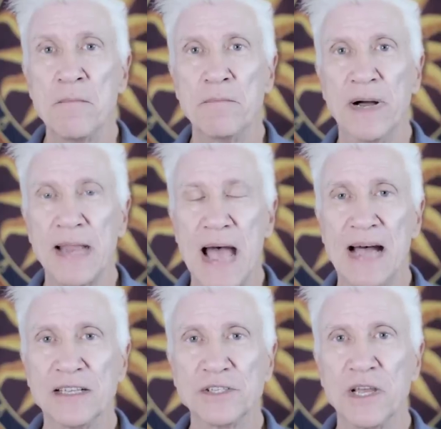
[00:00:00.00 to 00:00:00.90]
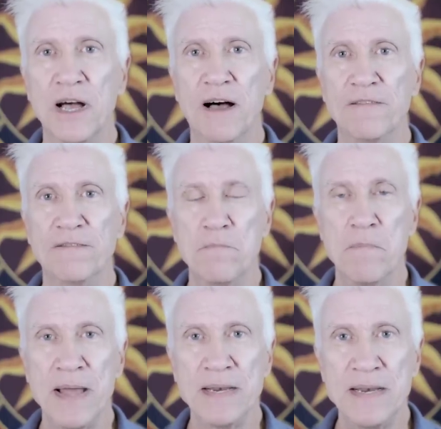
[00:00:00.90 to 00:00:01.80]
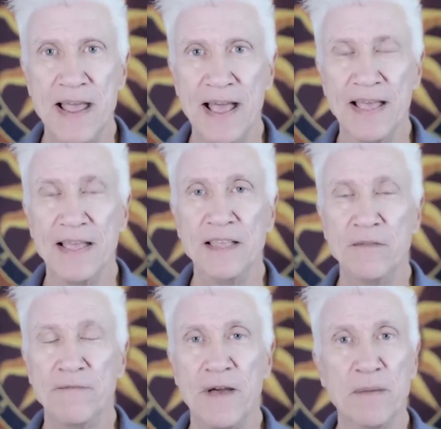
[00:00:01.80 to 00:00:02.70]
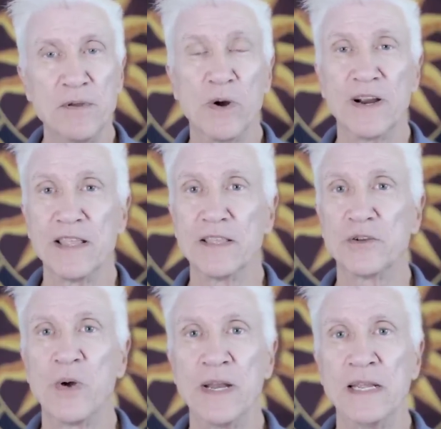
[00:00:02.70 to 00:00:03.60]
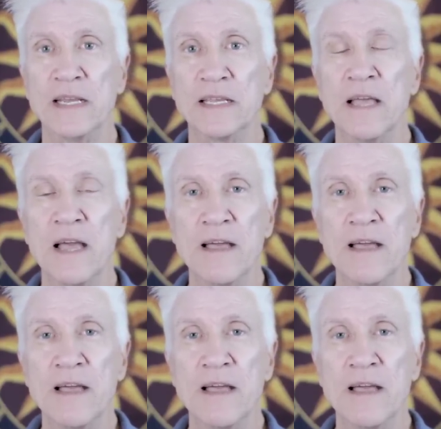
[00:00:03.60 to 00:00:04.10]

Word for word: But as of Monday, February the 20th,